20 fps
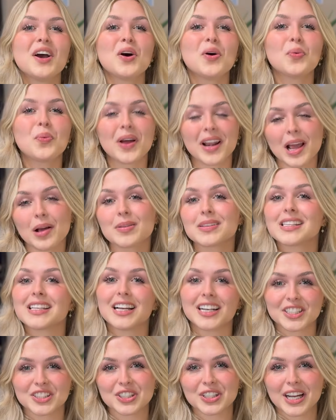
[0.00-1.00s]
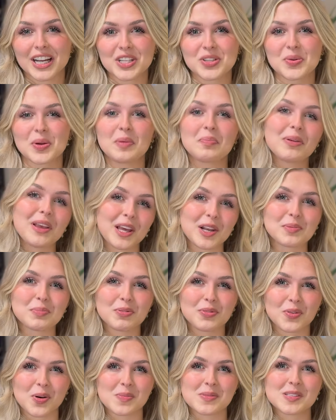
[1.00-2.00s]
When I was an undergraduate piano
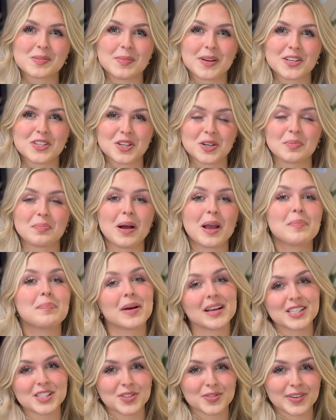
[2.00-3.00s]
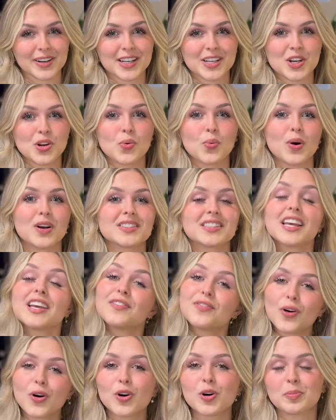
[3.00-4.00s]
performance major, my best friend was a
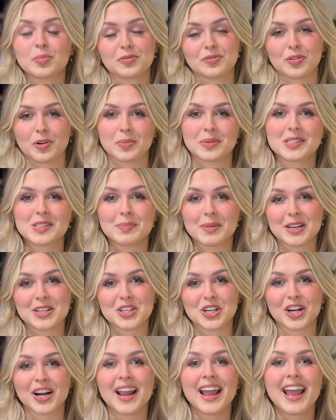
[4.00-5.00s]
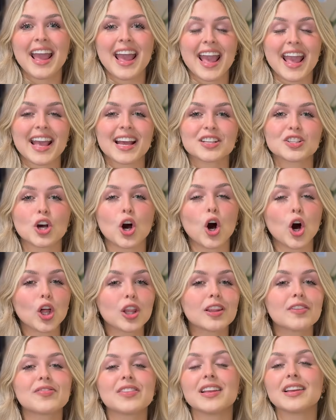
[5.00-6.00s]
vocal performance major, and
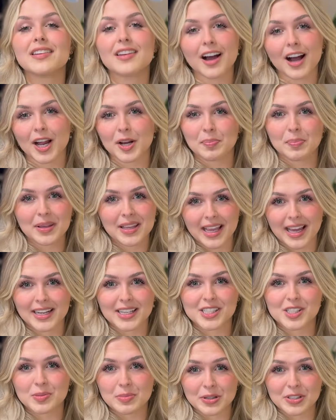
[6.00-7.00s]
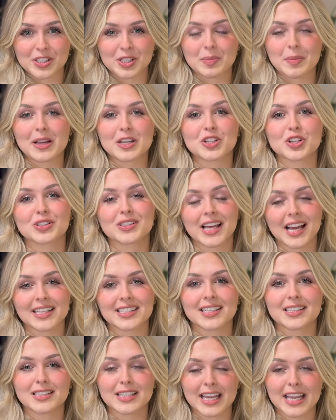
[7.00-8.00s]
all of the non-pianist music majors had
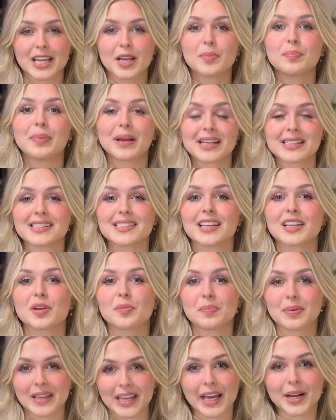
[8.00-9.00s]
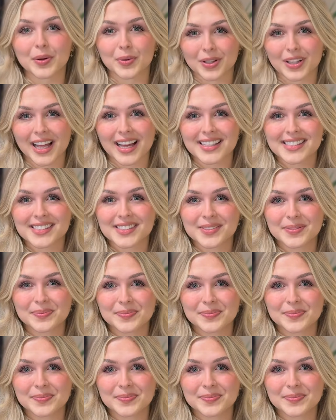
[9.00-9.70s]
to take basic piano class.